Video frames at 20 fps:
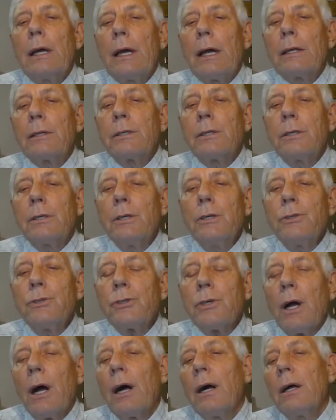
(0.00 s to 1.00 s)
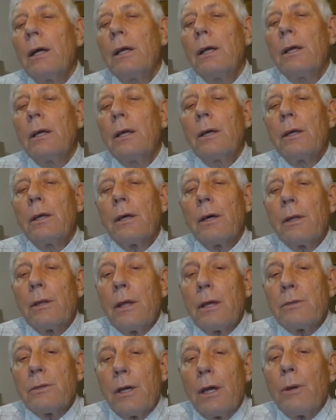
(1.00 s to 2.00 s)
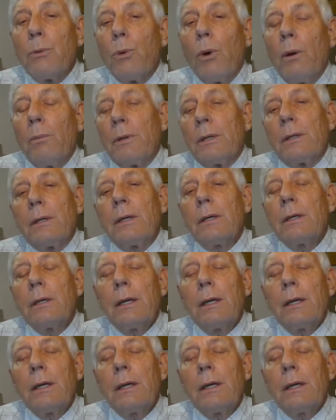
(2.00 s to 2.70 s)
and isha, that's a woman.